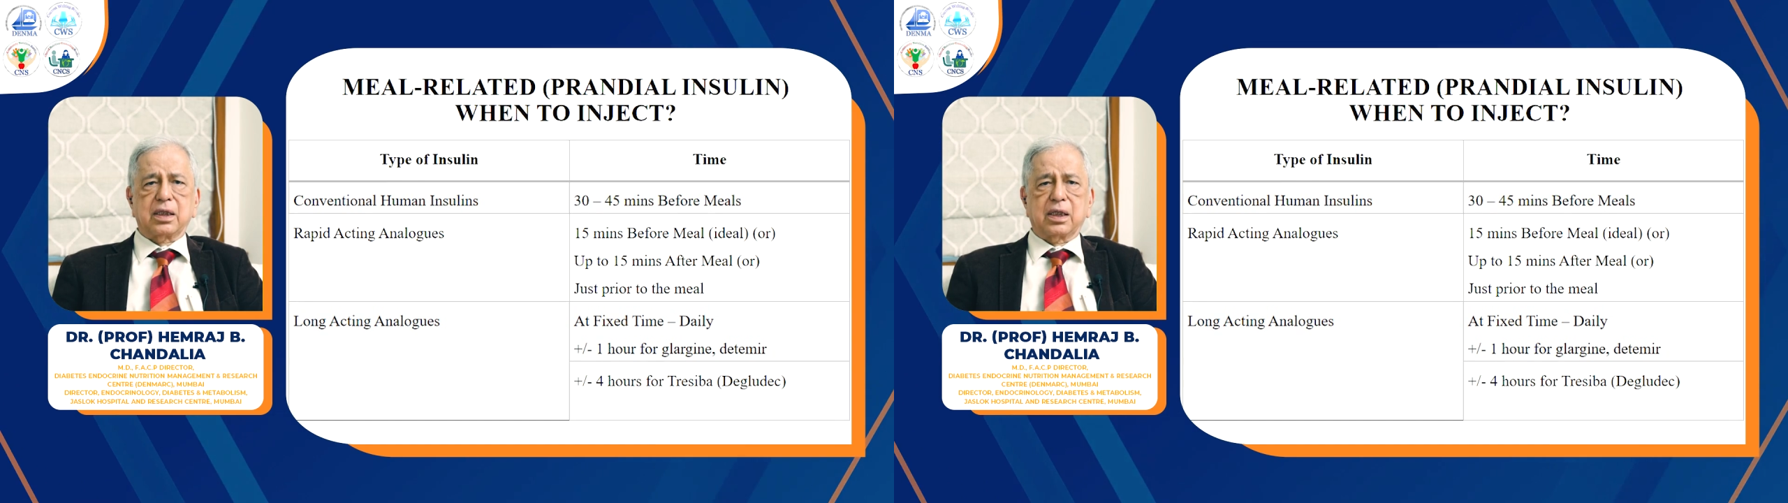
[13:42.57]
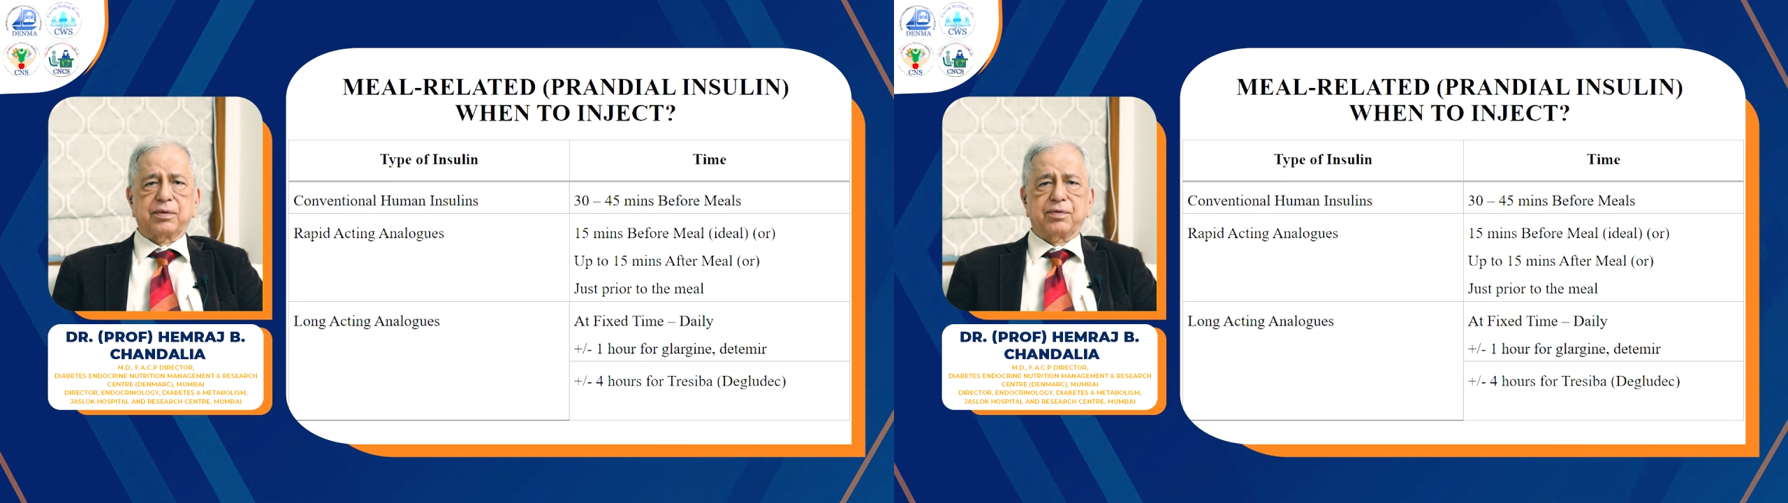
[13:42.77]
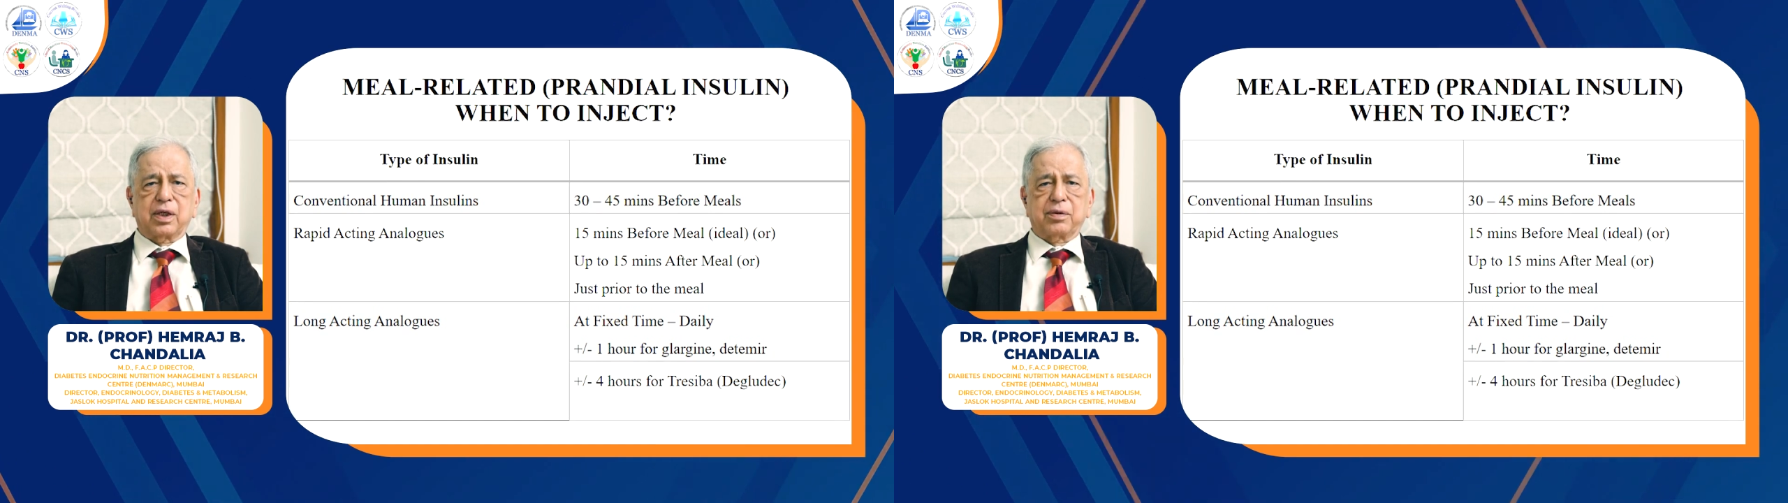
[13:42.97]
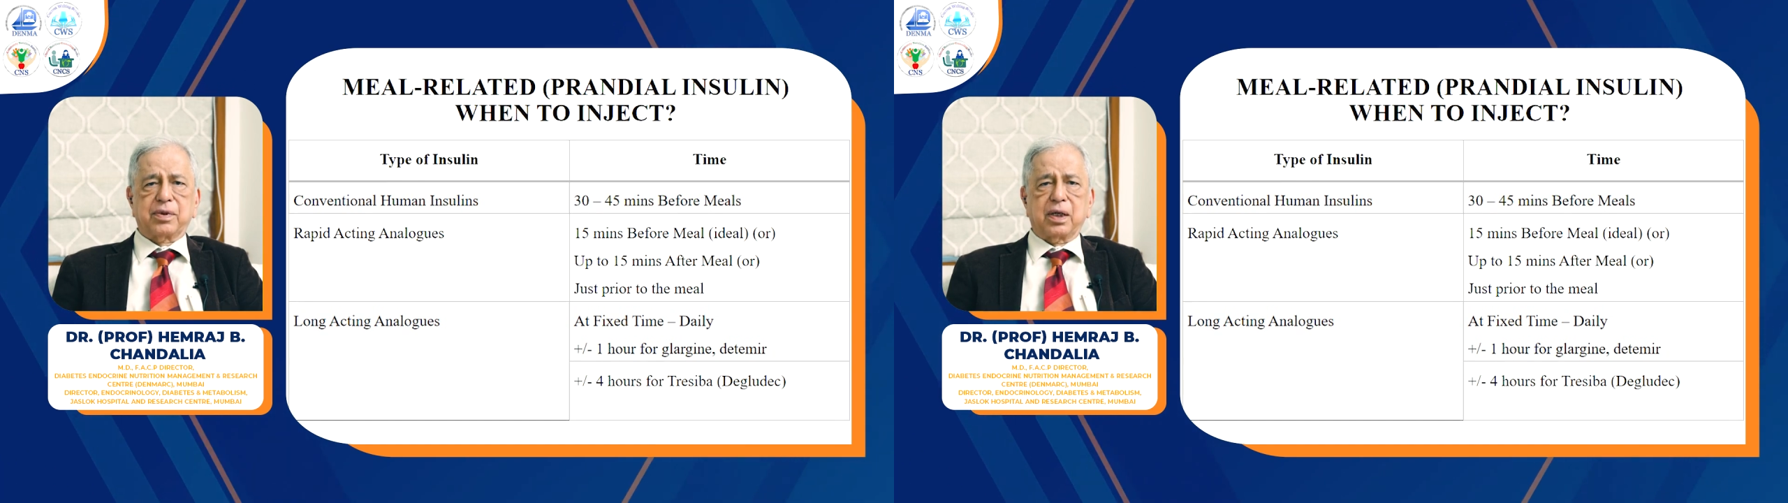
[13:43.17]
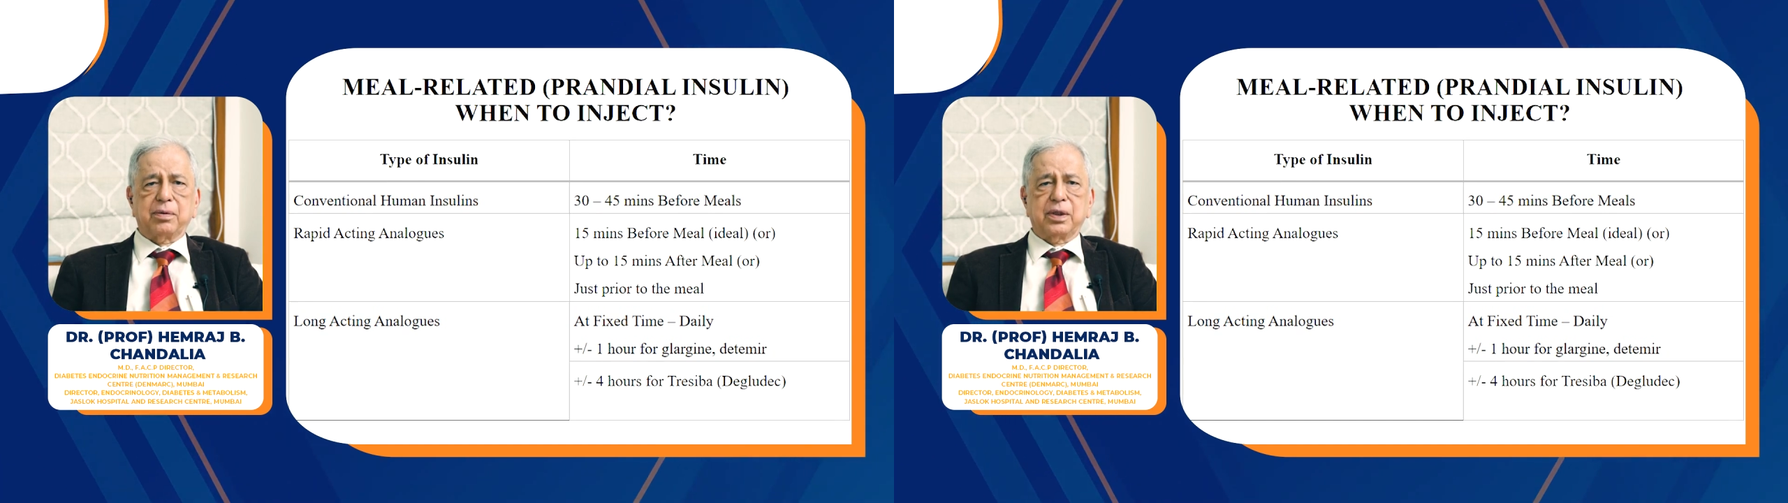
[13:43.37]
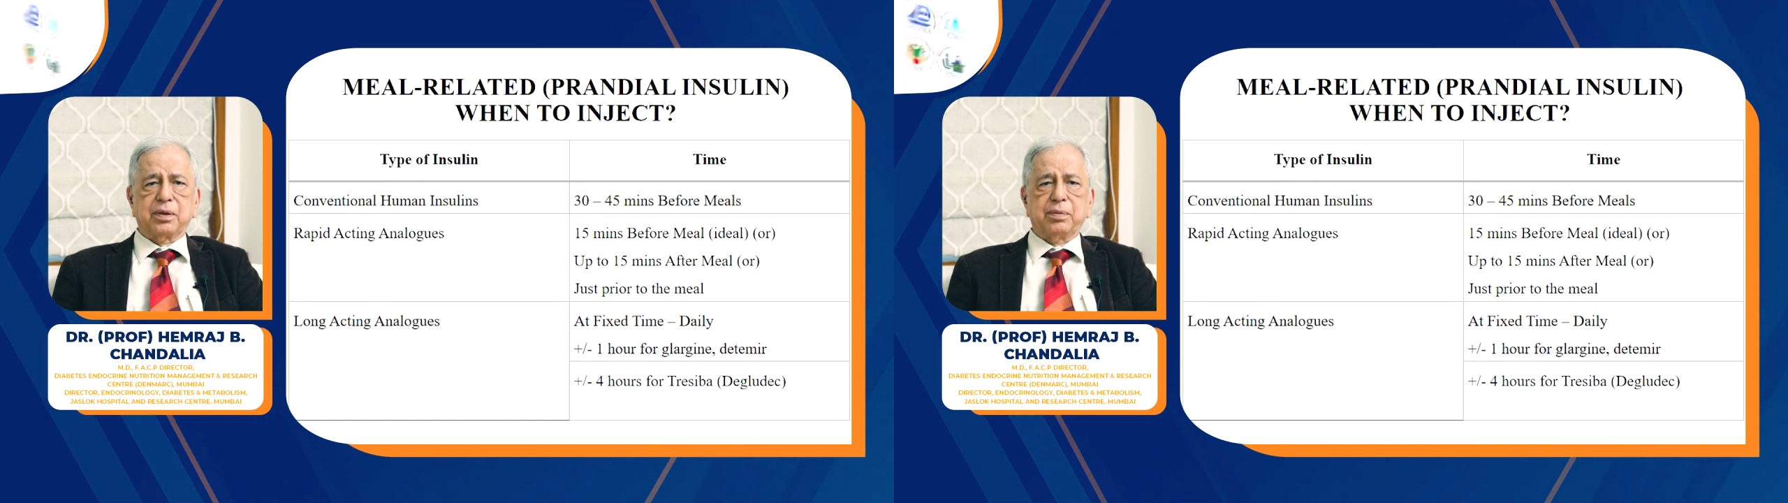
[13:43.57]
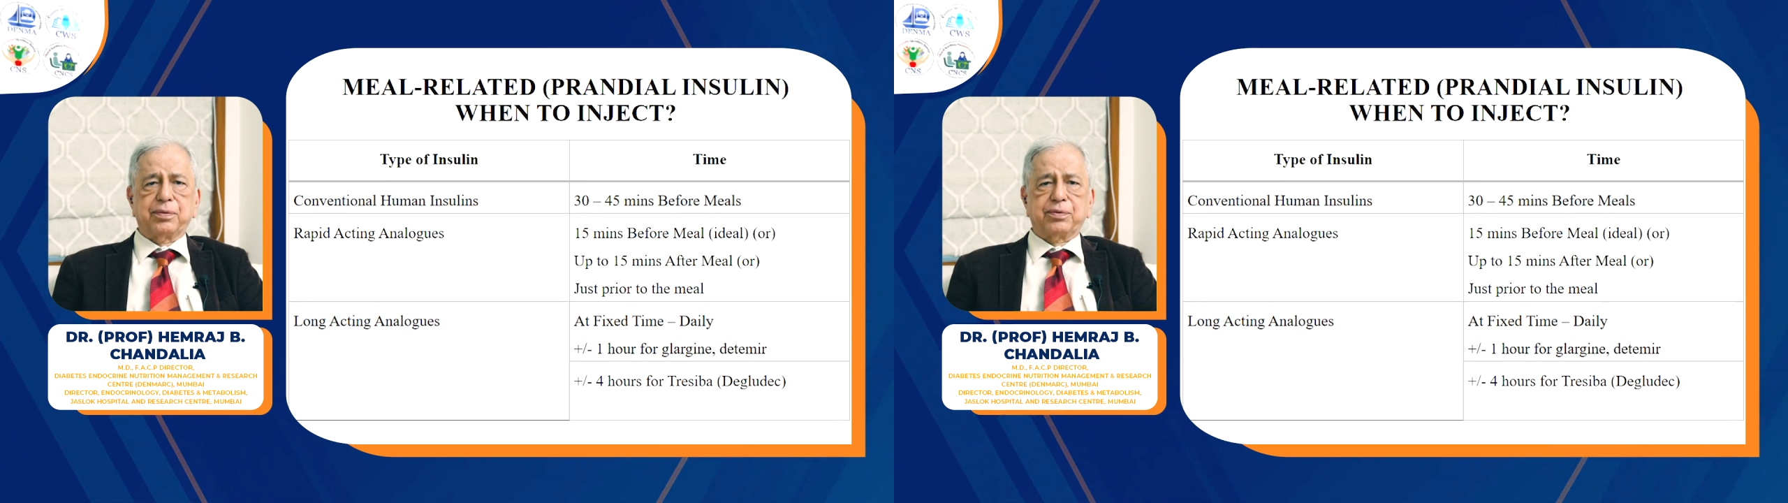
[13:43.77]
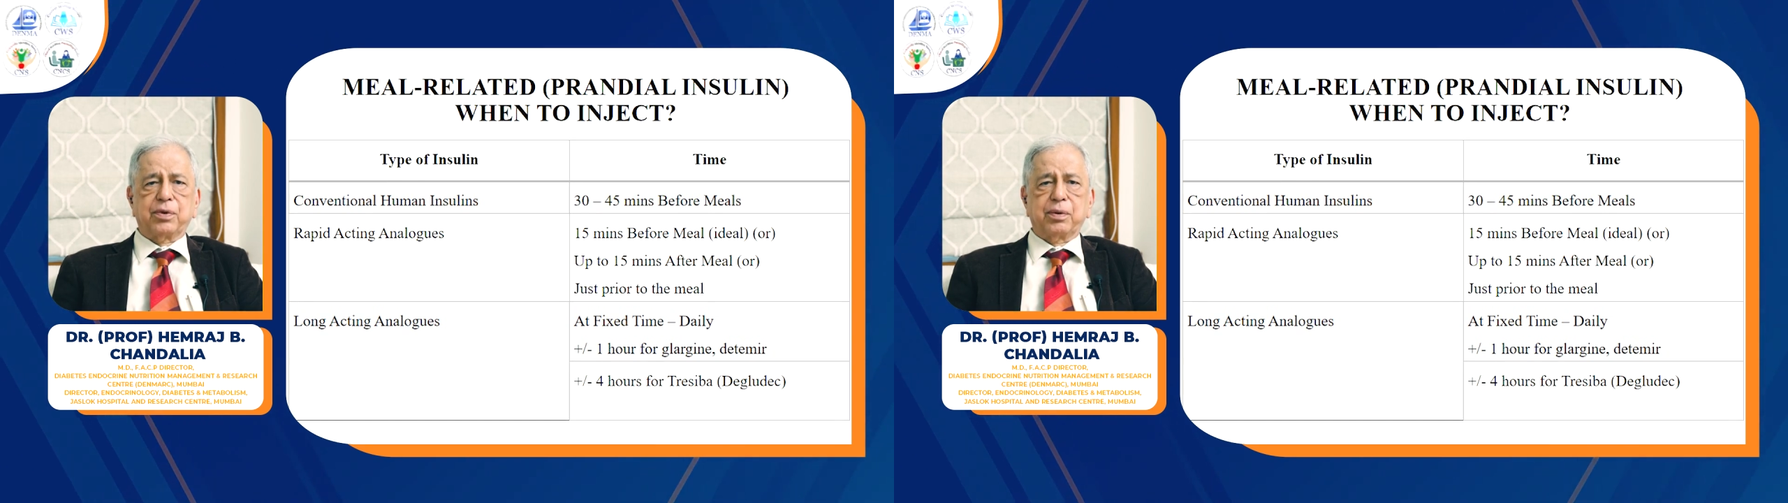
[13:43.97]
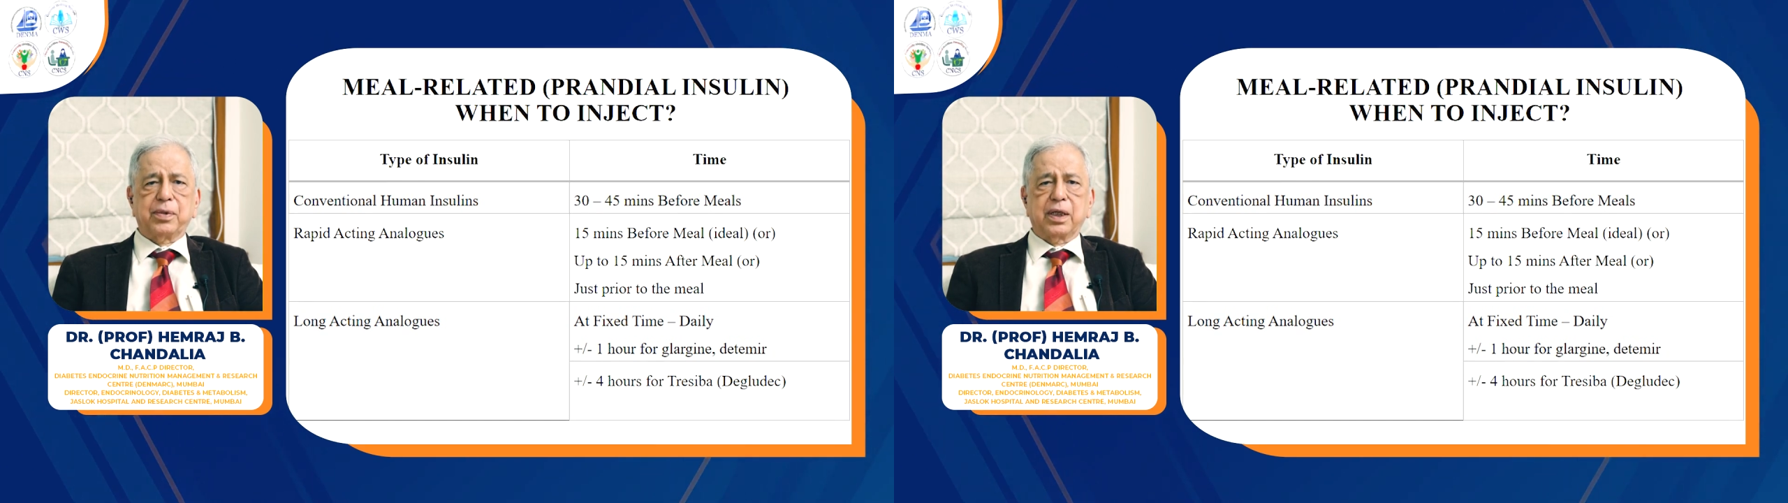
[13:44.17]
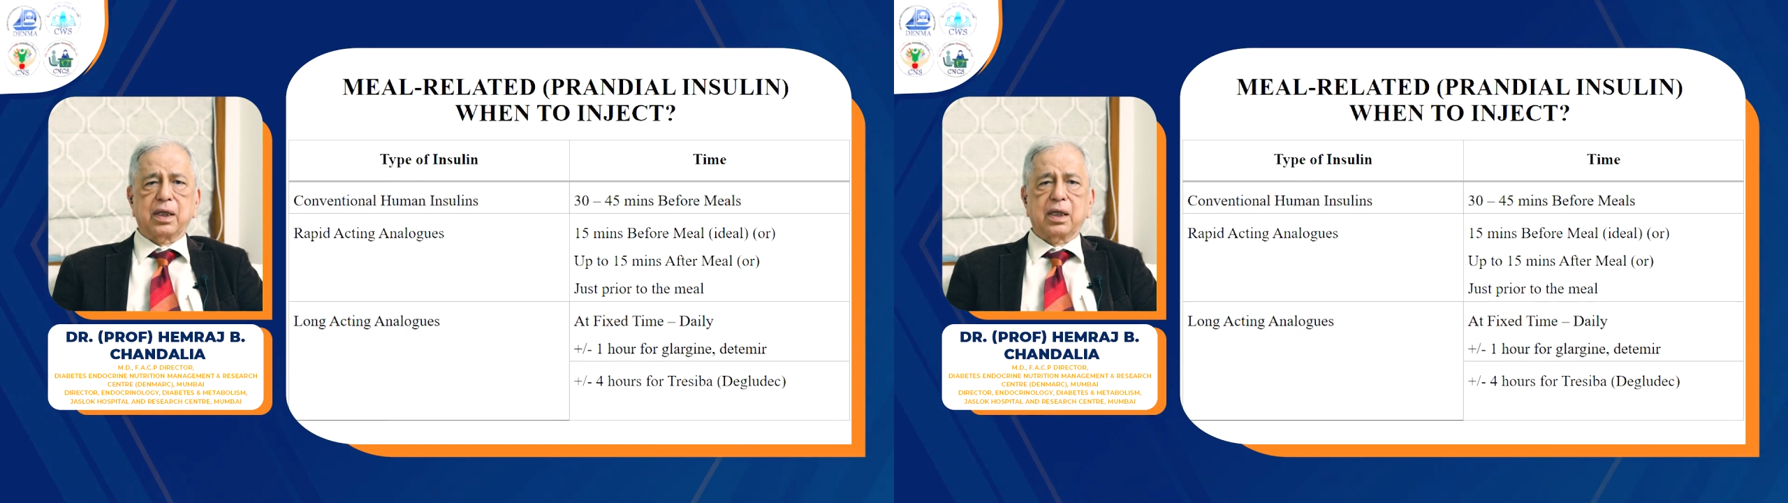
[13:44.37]
30-45 minutes before
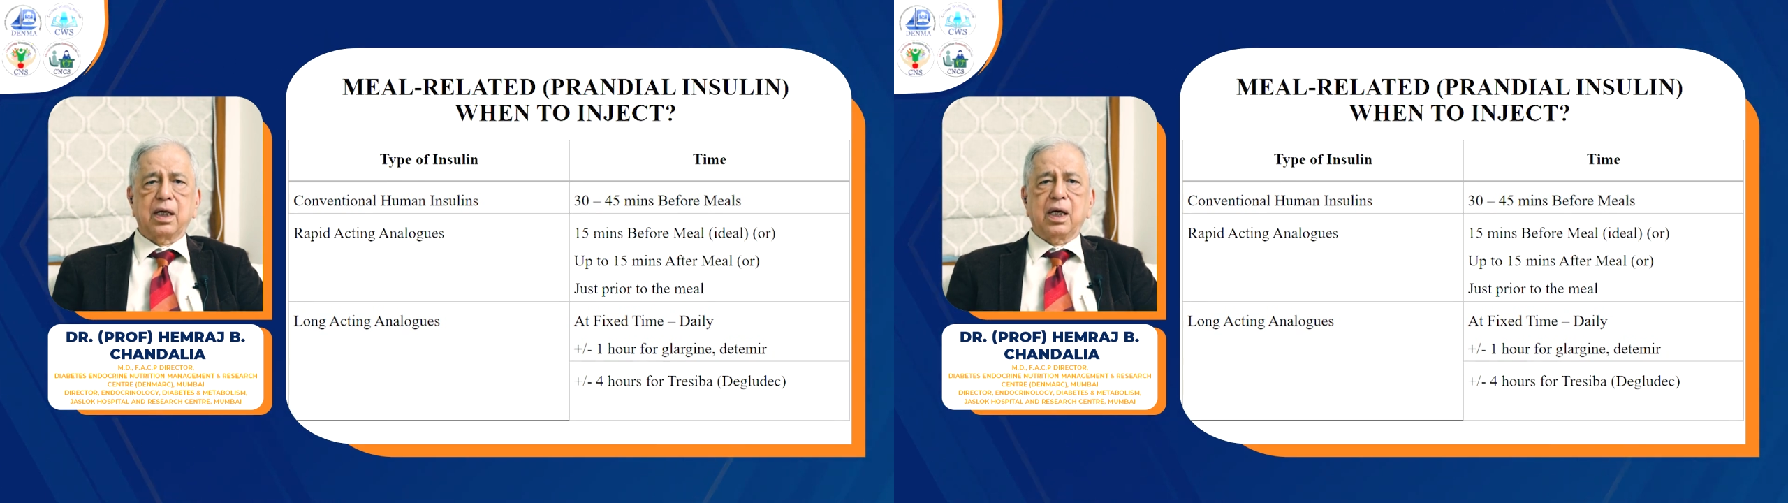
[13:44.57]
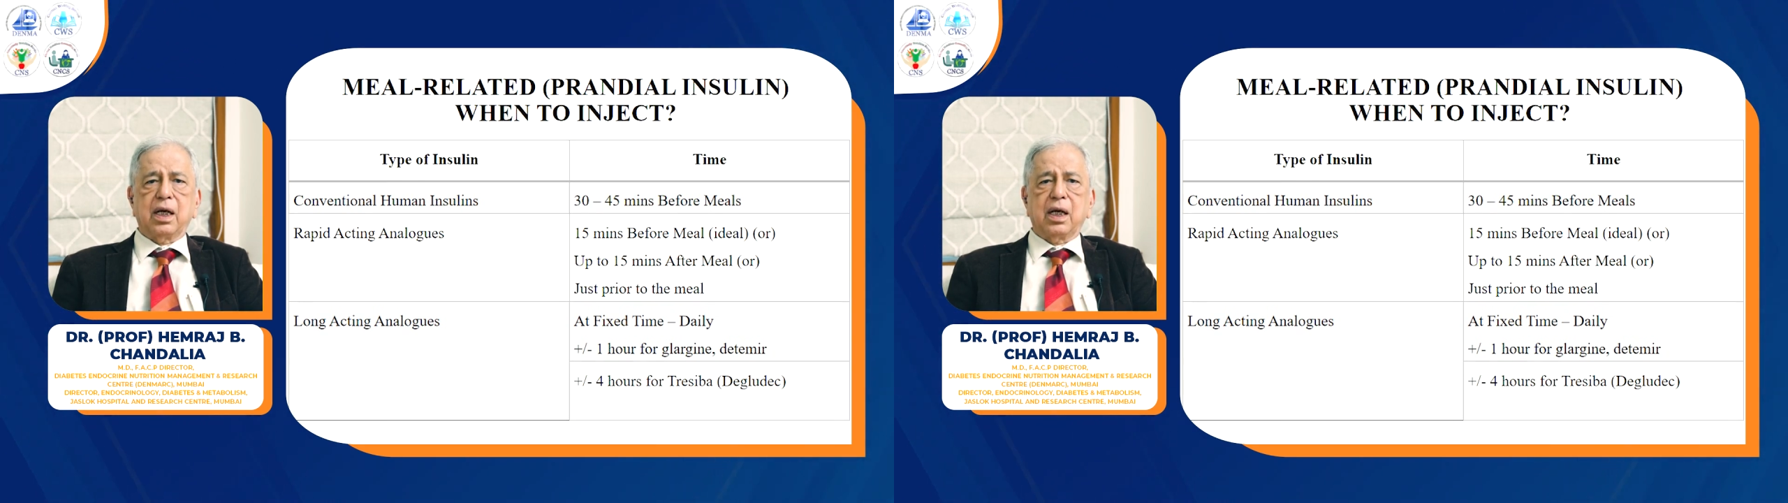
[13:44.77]
meal.